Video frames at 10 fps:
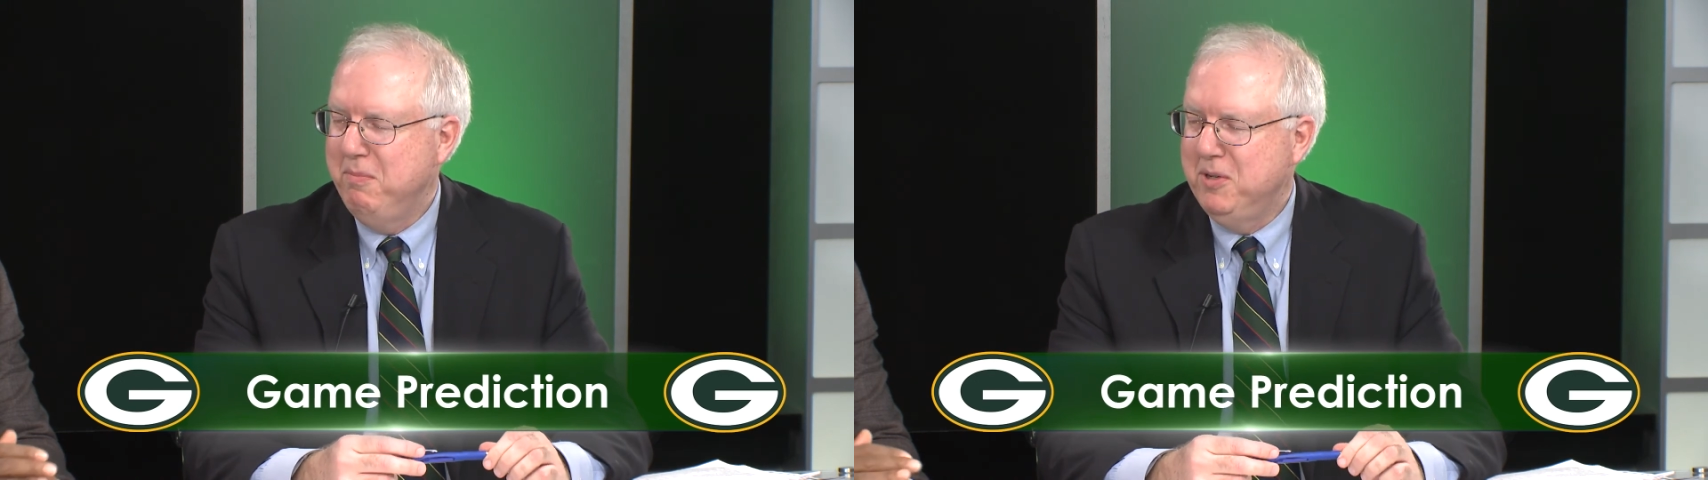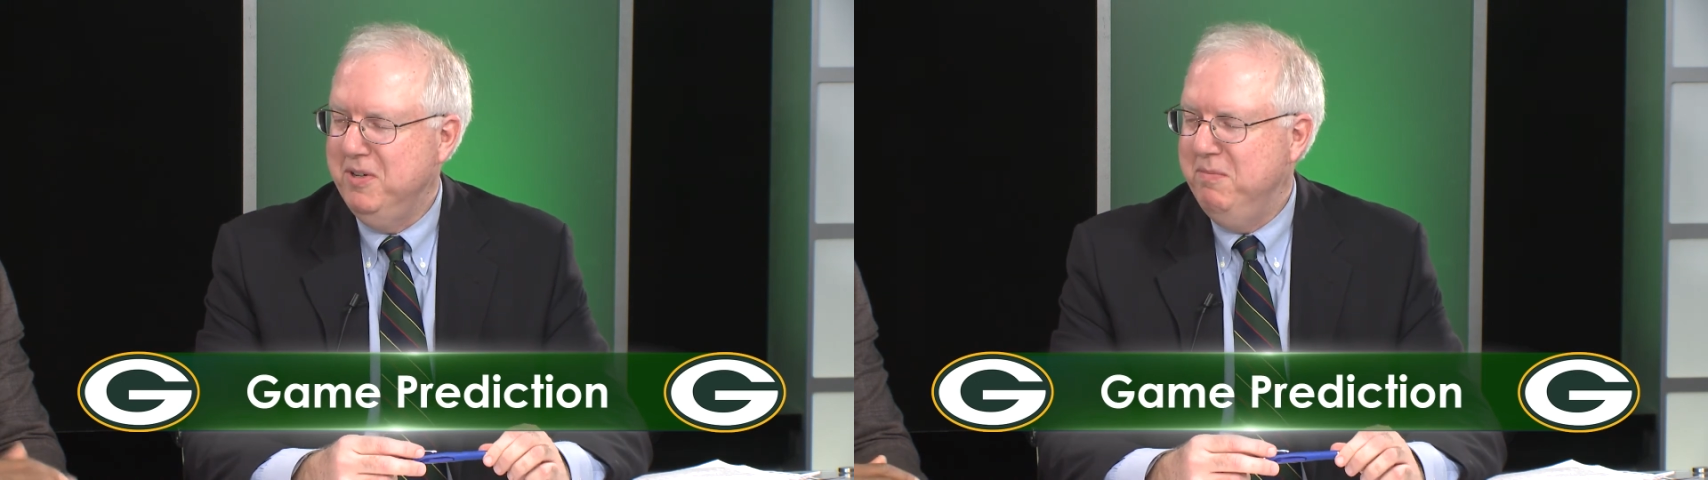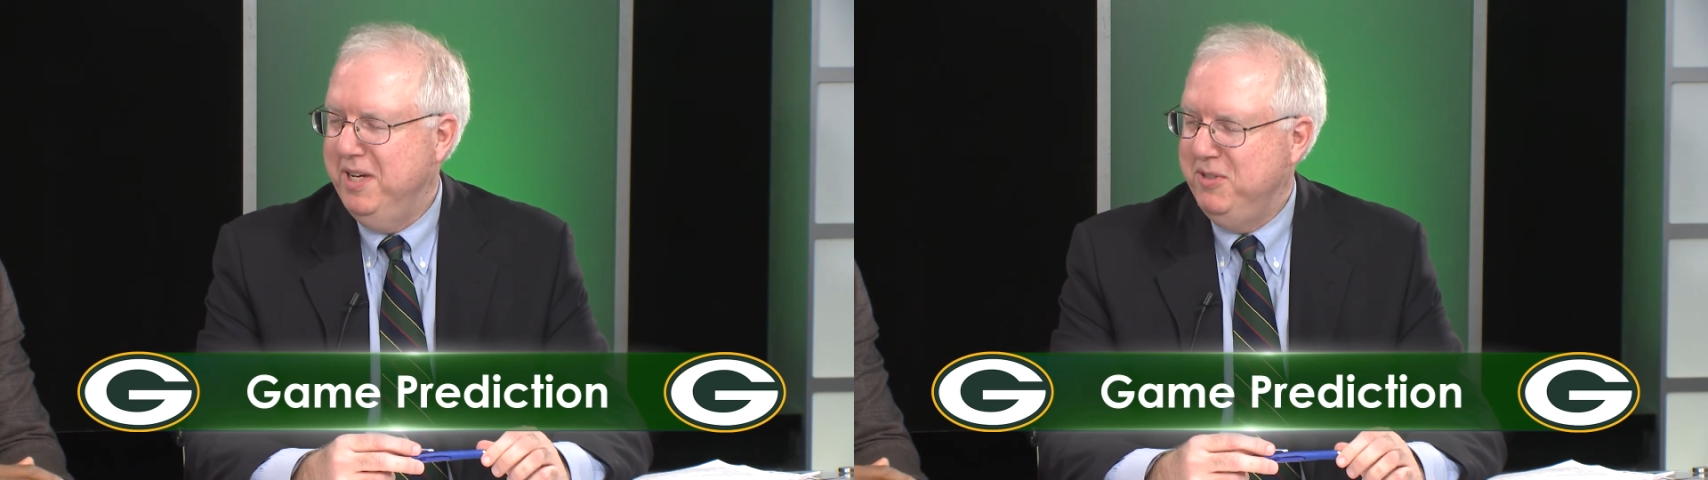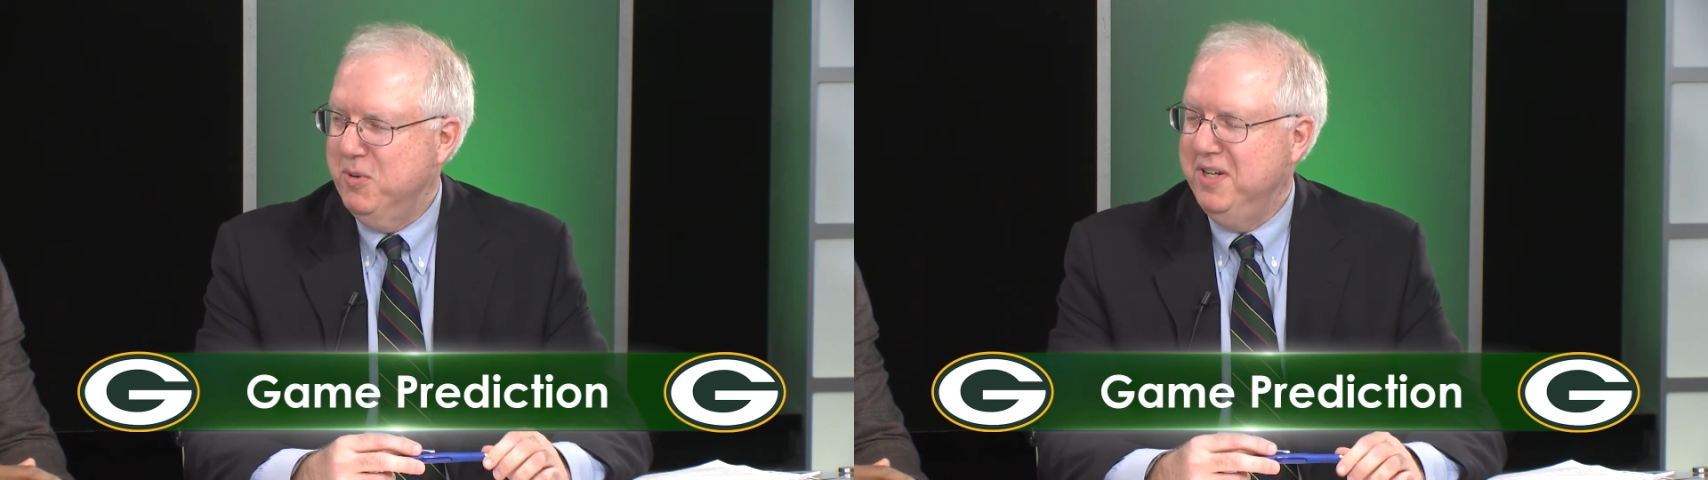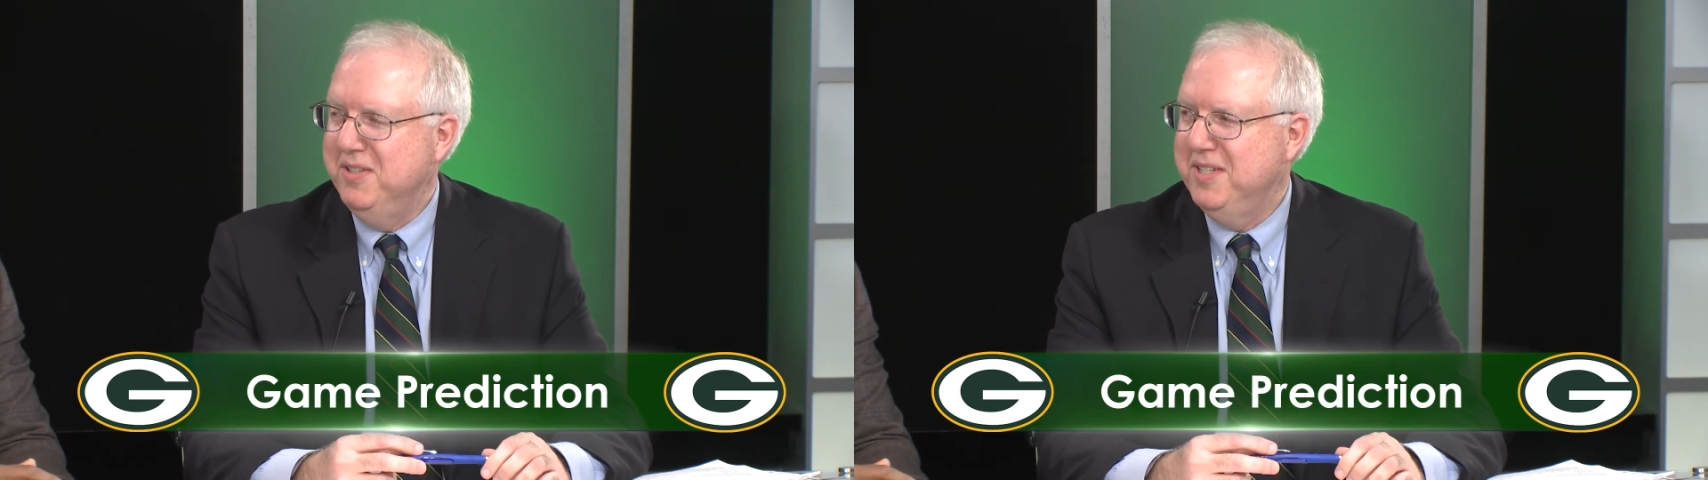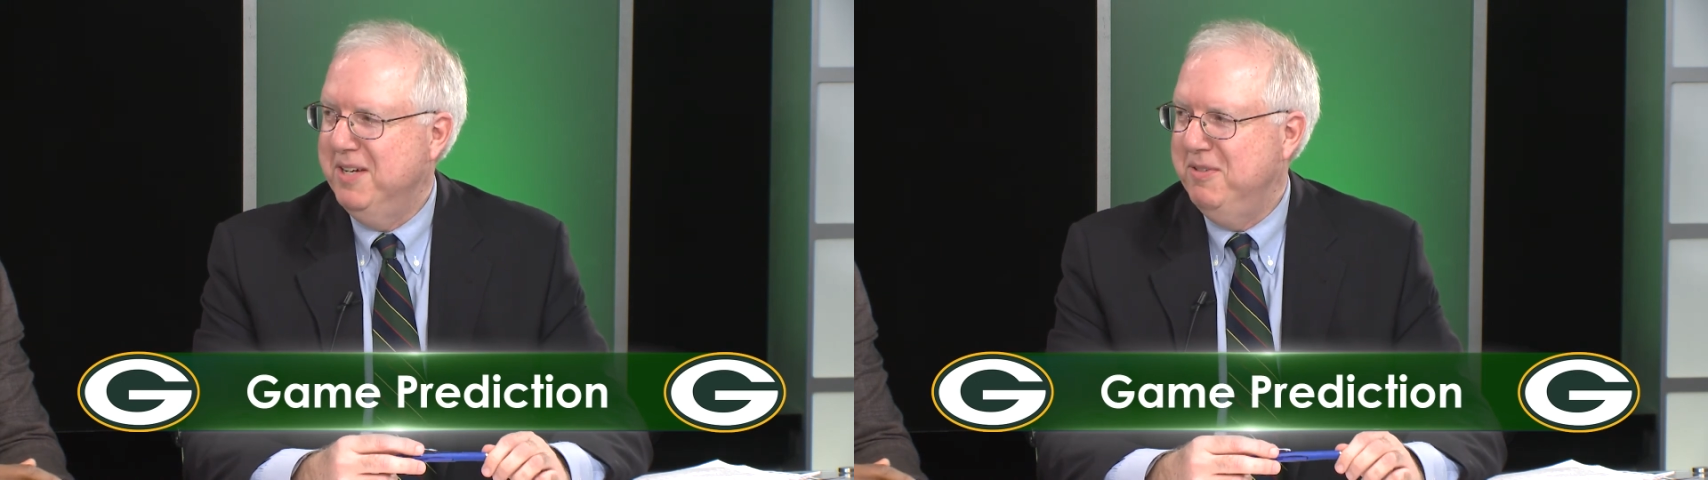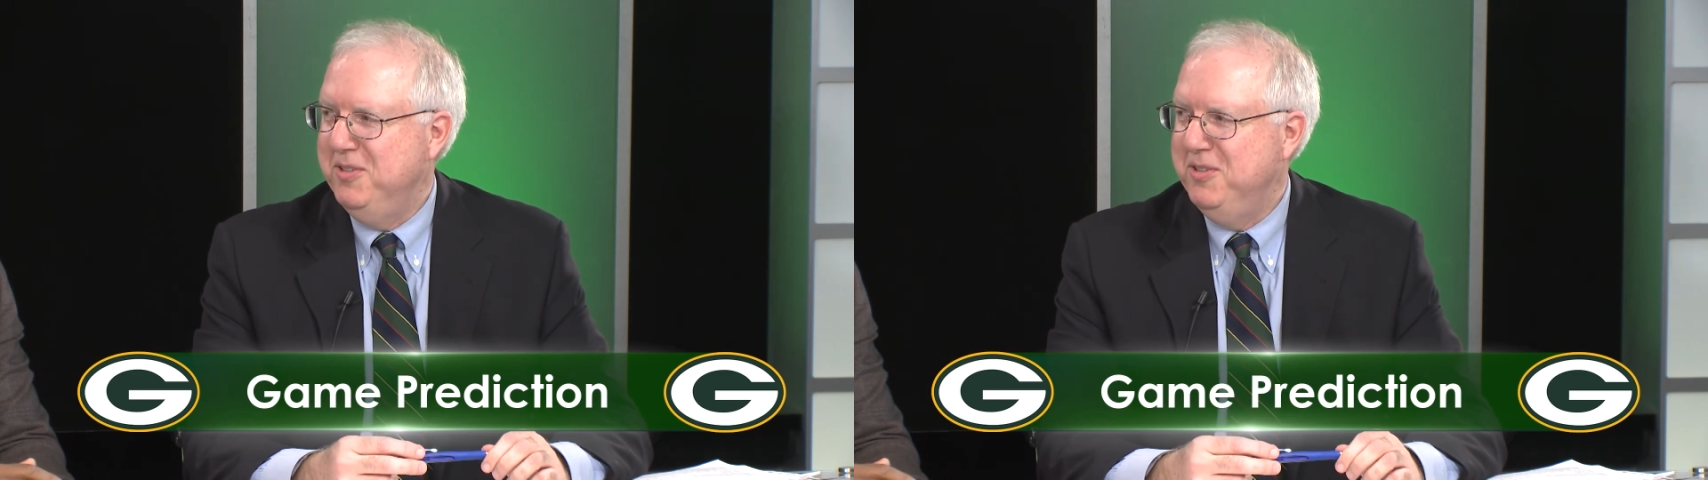Green Bay 27,